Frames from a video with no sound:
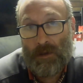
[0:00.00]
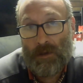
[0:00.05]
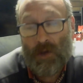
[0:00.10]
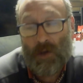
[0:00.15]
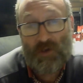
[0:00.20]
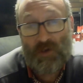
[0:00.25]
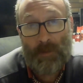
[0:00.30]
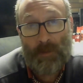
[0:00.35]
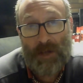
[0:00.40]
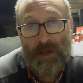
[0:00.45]

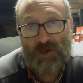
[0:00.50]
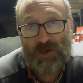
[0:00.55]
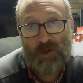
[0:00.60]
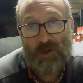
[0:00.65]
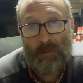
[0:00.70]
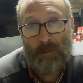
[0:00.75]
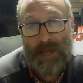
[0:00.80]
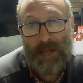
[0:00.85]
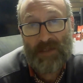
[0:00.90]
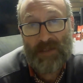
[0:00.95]
Not to mention
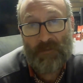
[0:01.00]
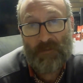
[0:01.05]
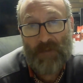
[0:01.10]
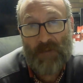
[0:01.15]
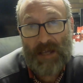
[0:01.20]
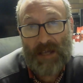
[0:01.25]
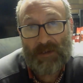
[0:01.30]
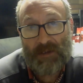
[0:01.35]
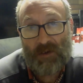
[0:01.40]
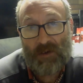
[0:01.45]
about the
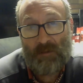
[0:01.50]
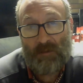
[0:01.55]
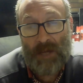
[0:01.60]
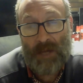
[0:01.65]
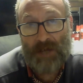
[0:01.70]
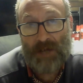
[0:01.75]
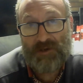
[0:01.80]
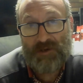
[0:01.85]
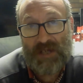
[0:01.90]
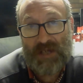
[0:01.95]
fact that I
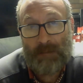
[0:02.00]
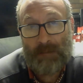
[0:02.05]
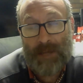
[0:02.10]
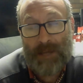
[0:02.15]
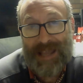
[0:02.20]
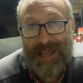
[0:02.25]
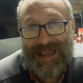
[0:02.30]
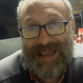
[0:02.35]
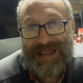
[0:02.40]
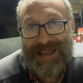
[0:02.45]
managed to get
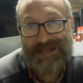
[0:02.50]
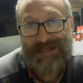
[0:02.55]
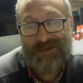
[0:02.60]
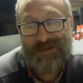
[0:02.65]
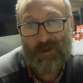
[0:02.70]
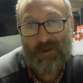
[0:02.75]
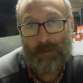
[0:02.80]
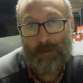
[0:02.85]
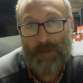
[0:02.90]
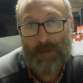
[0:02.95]
my hands
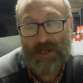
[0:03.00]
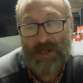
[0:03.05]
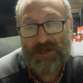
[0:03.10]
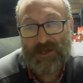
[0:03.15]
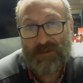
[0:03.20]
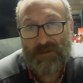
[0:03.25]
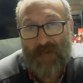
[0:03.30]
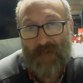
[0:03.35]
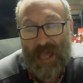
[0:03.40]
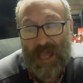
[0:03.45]
on a
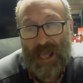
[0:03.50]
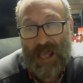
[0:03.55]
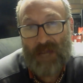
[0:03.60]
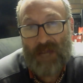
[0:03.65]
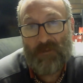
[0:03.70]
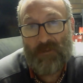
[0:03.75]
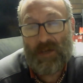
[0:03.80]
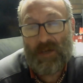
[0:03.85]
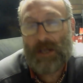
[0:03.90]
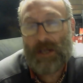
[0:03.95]
piece of
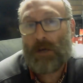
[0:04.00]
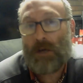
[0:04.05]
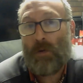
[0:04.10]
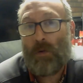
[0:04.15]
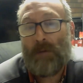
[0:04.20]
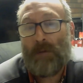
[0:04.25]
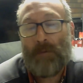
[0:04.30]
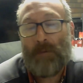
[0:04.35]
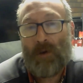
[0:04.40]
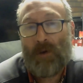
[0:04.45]
AV
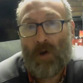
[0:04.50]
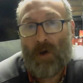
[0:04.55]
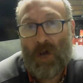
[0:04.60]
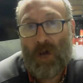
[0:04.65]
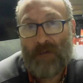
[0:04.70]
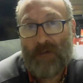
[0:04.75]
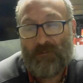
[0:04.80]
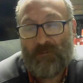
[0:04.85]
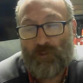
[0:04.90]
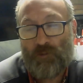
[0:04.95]
equipment
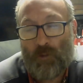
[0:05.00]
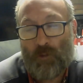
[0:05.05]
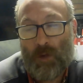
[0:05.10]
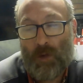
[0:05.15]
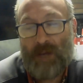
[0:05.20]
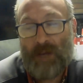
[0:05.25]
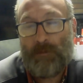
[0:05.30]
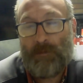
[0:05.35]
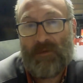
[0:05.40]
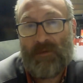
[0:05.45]
I have
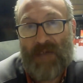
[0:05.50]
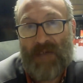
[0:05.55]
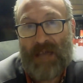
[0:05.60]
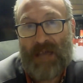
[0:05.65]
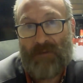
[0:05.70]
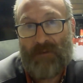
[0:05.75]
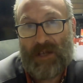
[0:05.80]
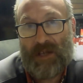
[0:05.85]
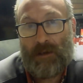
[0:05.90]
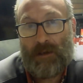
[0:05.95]
dreamed of
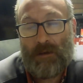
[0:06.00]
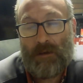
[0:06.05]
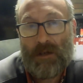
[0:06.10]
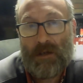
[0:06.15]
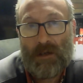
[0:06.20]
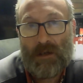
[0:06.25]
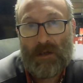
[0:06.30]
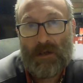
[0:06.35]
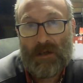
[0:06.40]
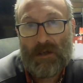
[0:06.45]
having,
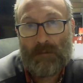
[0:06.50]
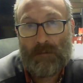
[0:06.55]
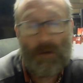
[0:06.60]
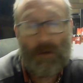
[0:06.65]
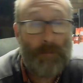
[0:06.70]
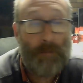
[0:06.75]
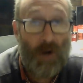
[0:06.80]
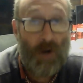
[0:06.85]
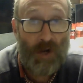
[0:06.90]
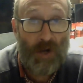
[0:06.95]

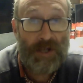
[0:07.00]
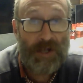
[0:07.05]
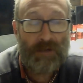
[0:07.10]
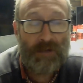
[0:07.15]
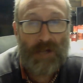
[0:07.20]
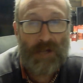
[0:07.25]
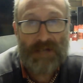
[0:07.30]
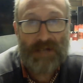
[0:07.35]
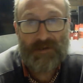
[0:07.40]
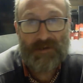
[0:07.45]
my Pioneer
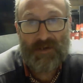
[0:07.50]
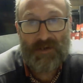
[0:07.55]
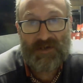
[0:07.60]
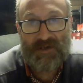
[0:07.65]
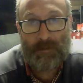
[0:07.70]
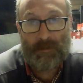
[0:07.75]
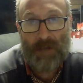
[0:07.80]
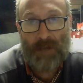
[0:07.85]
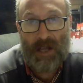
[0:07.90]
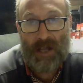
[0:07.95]

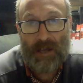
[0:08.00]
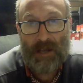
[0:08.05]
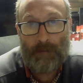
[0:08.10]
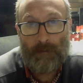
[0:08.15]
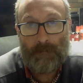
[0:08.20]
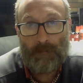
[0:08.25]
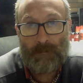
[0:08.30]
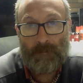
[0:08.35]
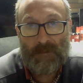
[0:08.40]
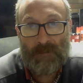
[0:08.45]
Laserdisc player.
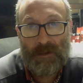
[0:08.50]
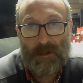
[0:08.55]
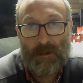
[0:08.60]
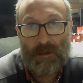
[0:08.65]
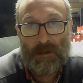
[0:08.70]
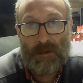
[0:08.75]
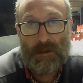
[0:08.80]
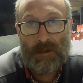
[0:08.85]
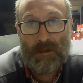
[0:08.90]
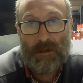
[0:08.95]

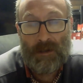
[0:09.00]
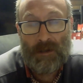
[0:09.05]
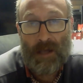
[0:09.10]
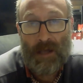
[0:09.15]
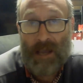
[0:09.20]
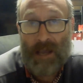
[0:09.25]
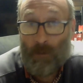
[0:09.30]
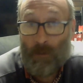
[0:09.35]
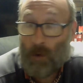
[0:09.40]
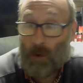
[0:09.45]

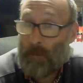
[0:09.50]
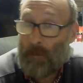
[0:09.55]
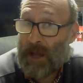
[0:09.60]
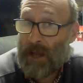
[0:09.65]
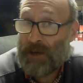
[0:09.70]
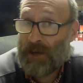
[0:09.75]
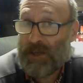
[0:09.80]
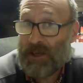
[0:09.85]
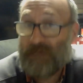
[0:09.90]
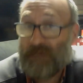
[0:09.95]
And what
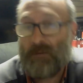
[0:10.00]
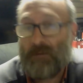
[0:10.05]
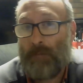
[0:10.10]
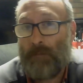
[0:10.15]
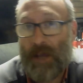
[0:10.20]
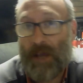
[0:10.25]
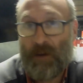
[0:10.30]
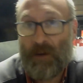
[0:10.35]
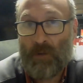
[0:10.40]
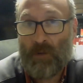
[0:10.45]
made it even
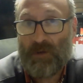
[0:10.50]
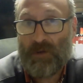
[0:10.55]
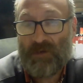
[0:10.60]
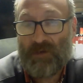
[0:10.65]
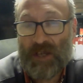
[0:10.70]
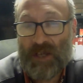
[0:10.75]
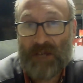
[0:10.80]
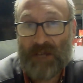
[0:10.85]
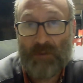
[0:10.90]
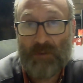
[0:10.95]
better
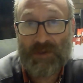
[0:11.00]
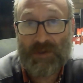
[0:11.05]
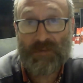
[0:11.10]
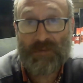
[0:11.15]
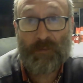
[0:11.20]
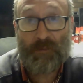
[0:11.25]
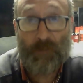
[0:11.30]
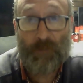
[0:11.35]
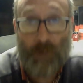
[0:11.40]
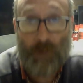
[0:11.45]
was it was
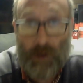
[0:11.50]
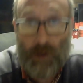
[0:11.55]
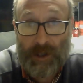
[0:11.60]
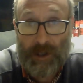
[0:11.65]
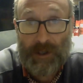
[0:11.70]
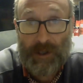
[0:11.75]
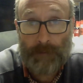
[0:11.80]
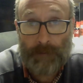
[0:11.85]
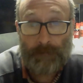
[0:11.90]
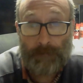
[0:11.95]

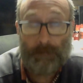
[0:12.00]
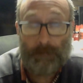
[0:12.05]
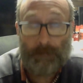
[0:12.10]
free.